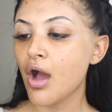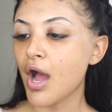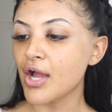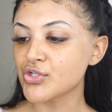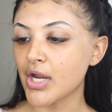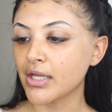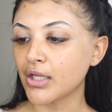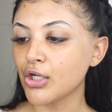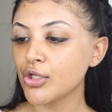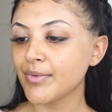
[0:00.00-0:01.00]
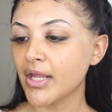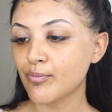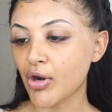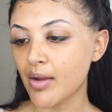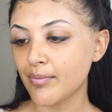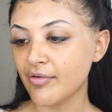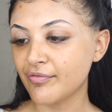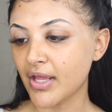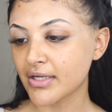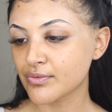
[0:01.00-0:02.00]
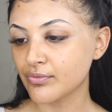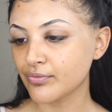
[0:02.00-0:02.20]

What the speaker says: hydrating illuminating primer flecked